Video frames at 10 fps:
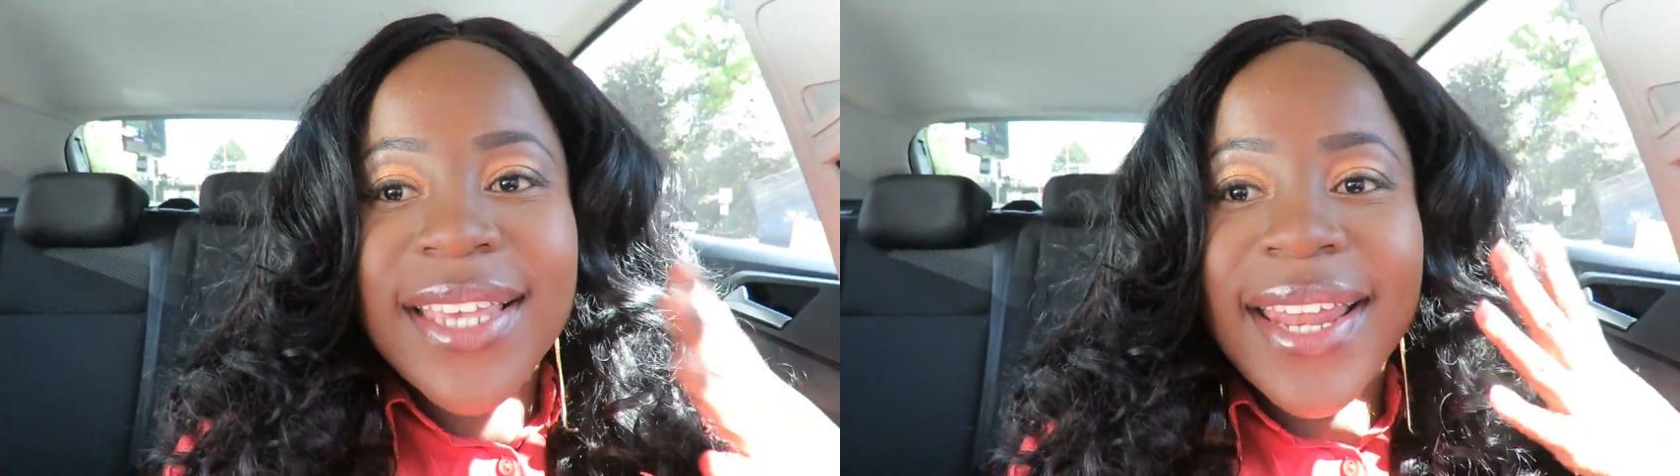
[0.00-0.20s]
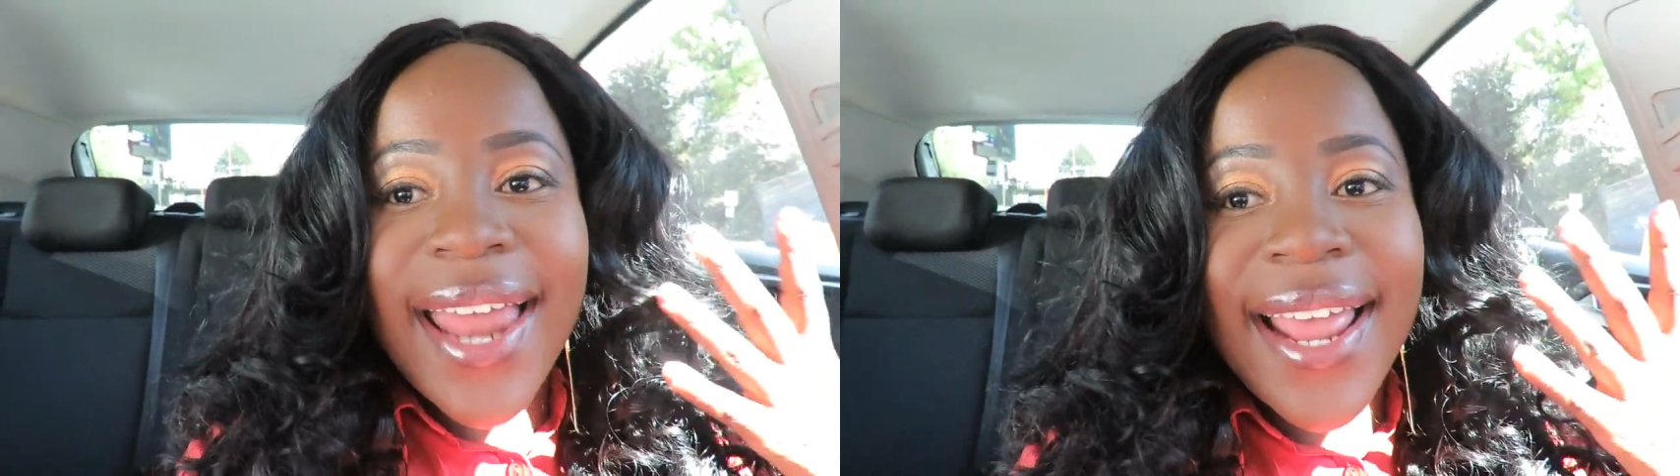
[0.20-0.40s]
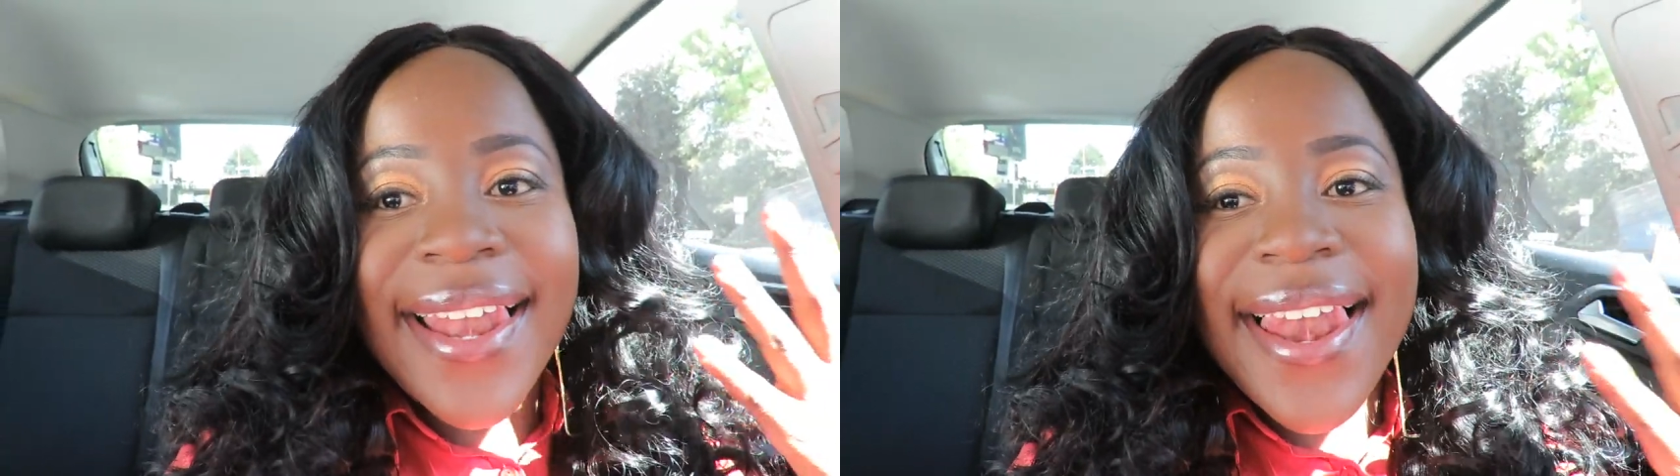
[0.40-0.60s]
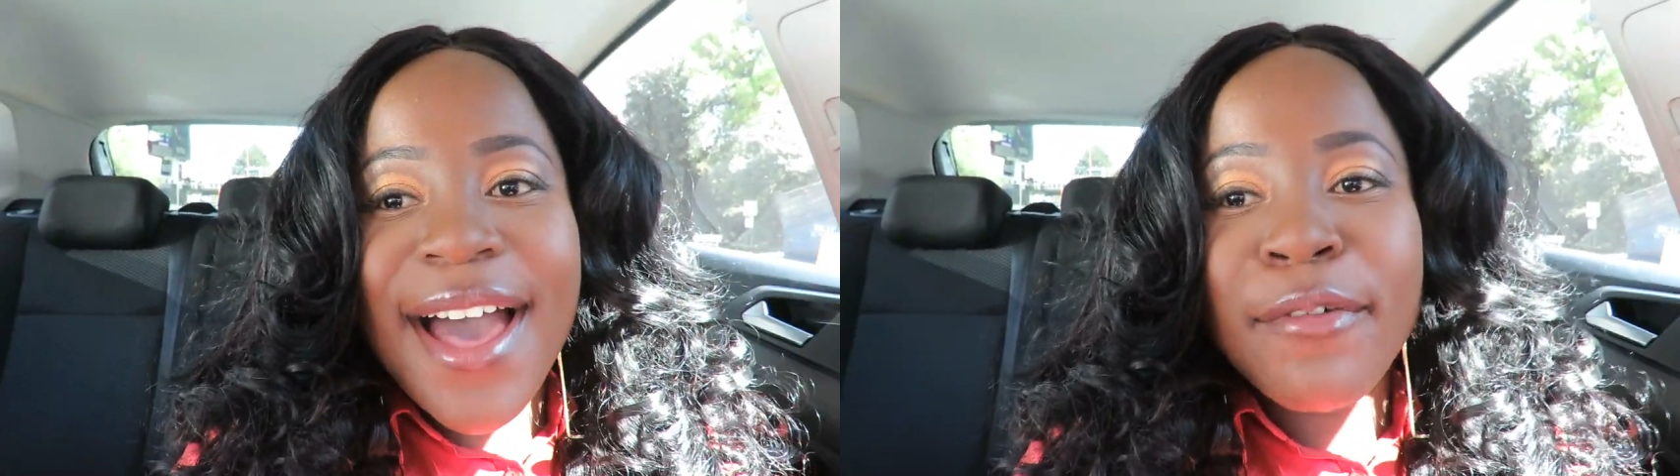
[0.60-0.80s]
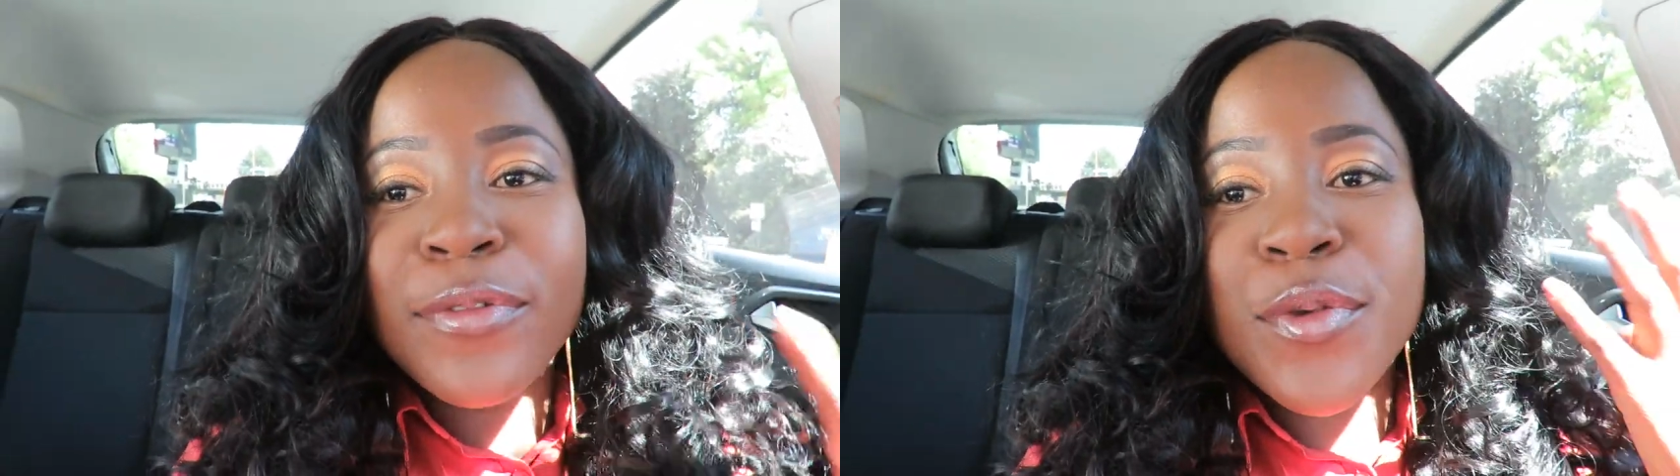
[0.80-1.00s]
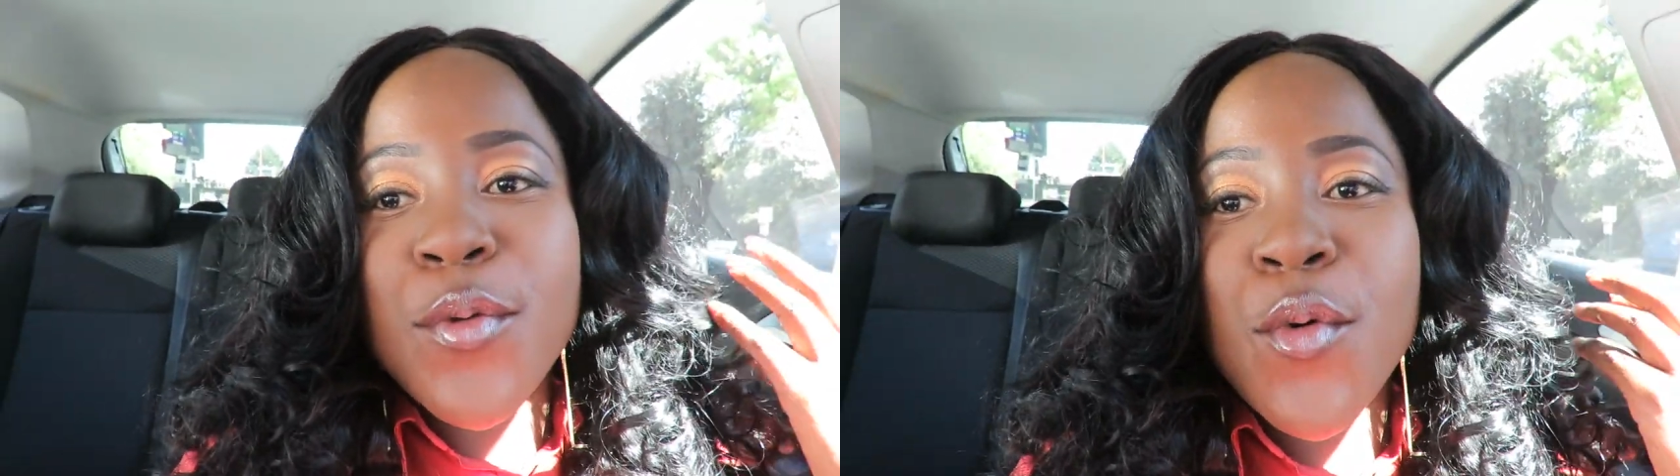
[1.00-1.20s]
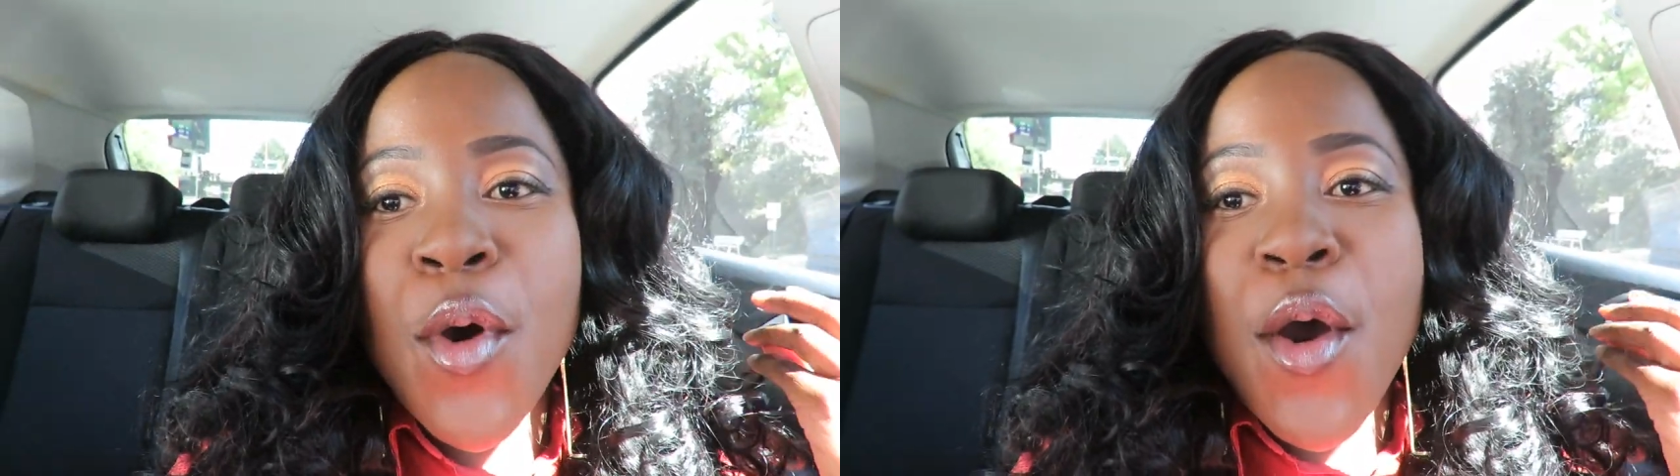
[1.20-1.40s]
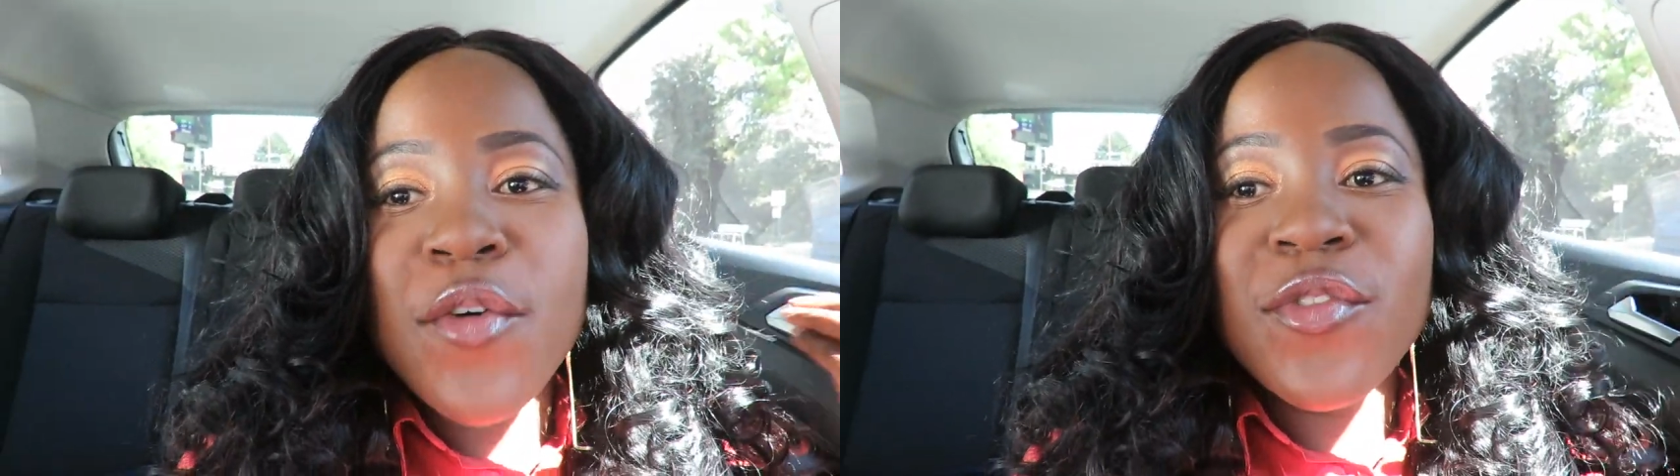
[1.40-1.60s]
and I love you
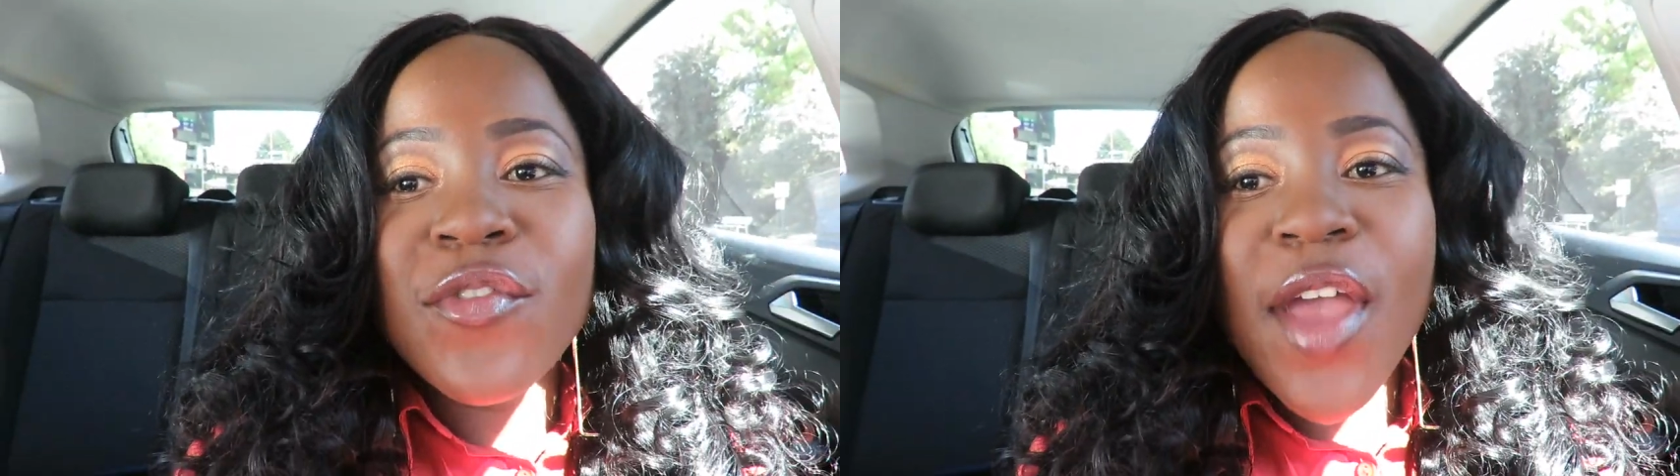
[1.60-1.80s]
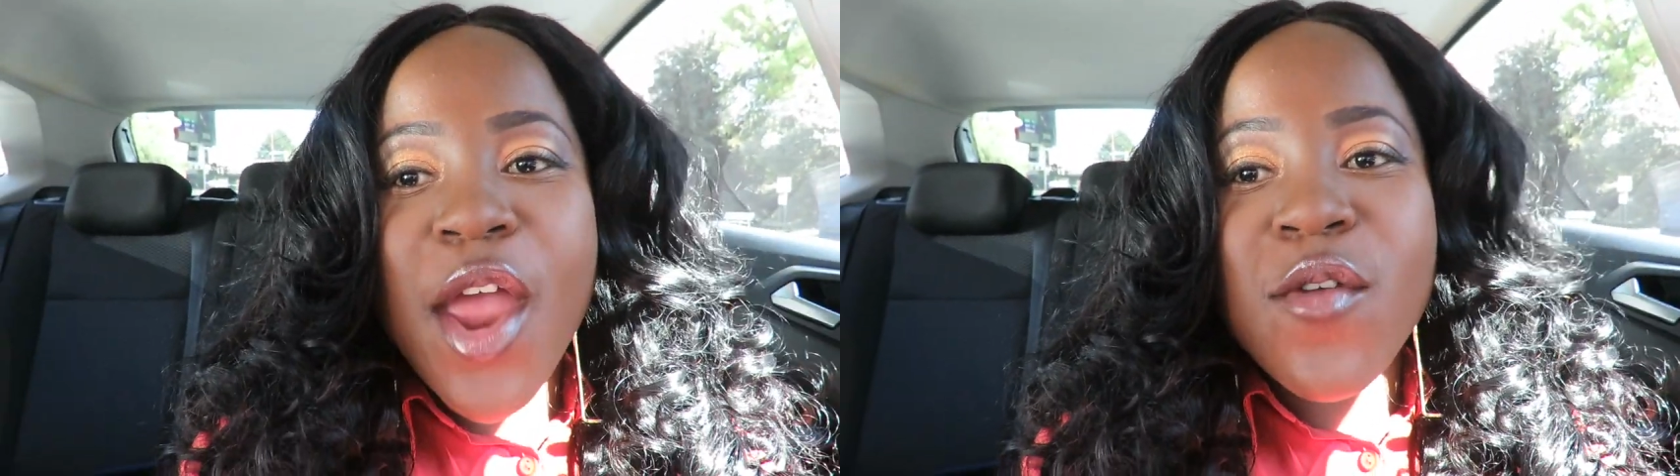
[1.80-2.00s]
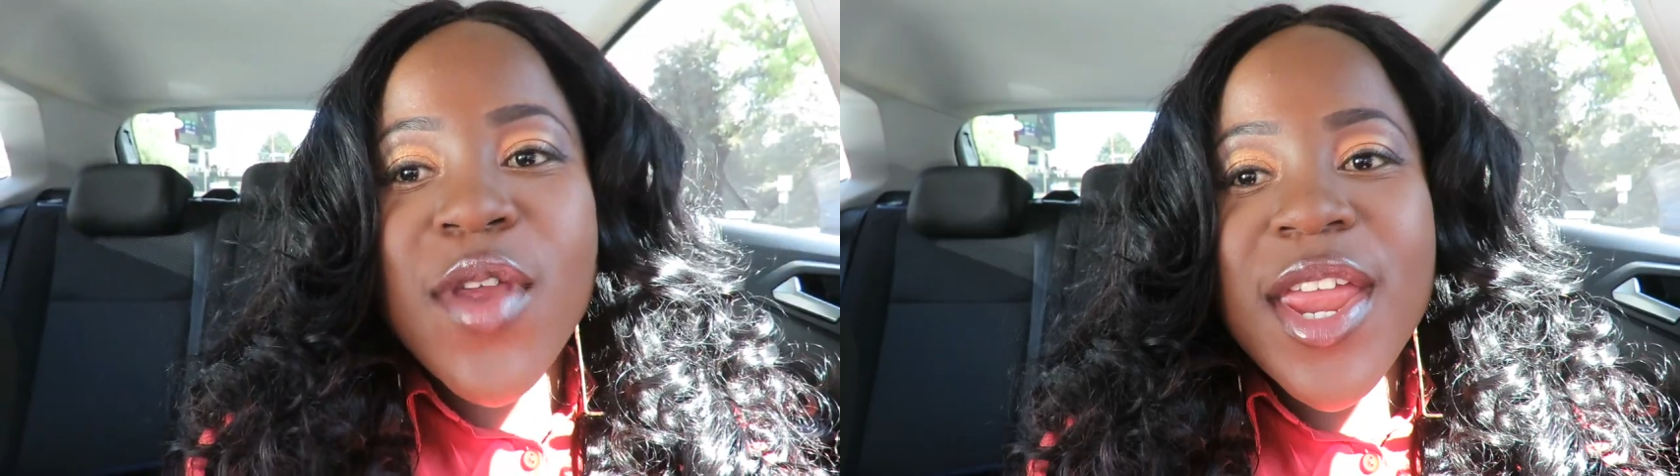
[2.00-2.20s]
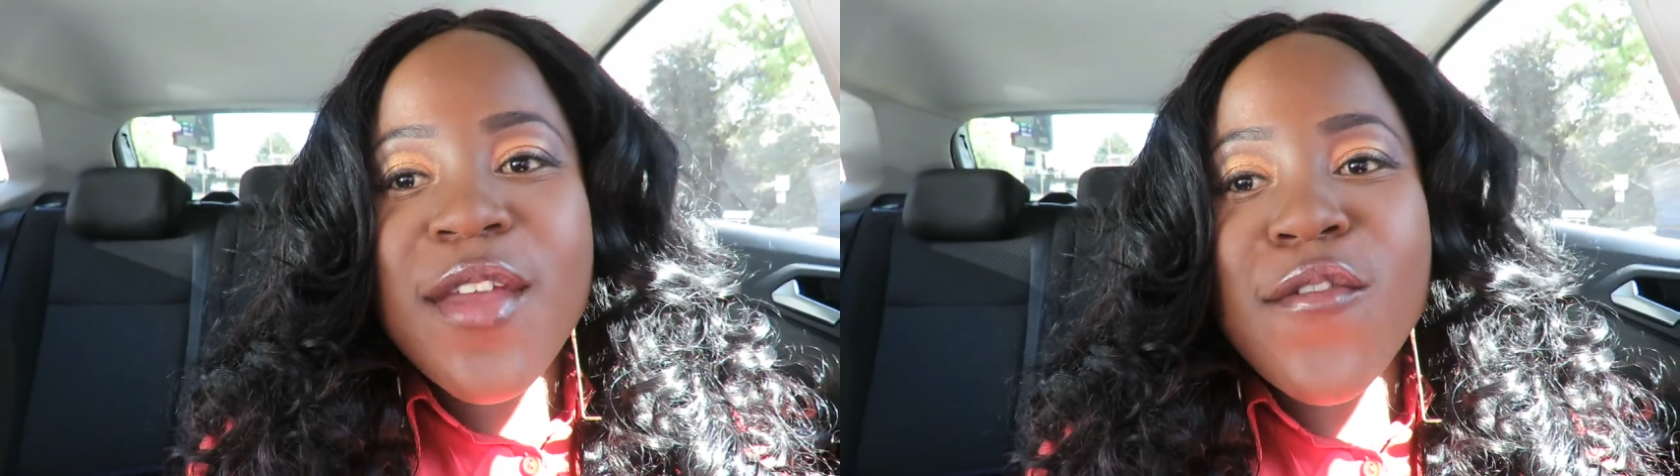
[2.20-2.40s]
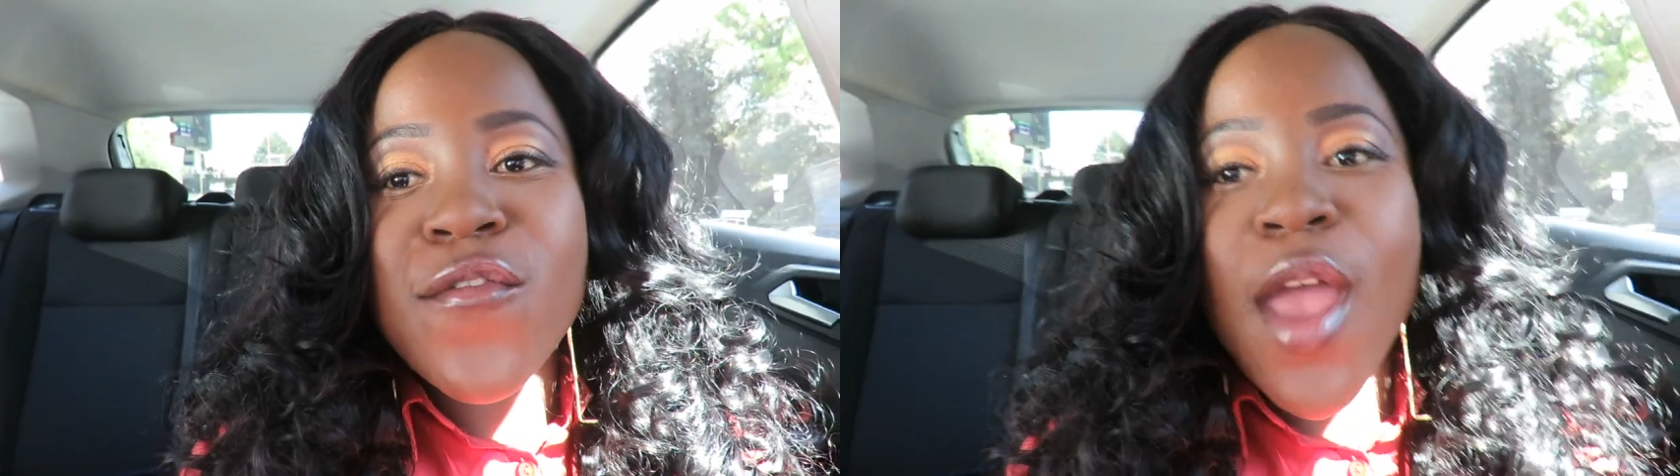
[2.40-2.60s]
very